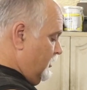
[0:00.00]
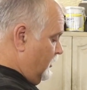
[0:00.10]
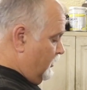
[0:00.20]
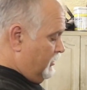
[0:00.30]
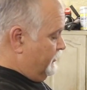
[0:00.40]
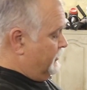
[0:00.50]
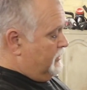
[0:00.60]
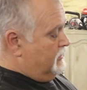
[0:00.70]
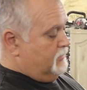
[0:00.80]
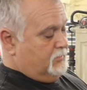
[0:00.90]
all
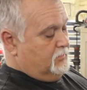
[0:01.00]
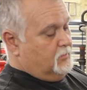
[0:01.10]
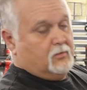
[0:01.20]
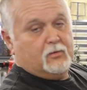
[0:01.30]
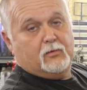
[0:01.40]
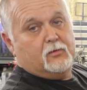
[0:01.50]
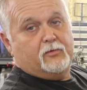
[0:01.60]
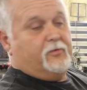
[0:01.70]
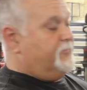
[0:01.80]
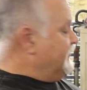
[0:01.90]

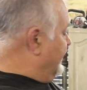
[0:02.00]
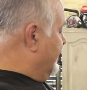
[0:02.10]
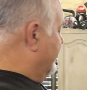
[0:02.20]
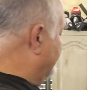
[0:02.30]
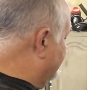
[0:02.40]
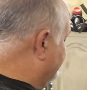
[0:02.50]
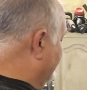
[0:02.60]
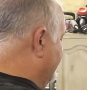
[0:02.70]
the fittings. I've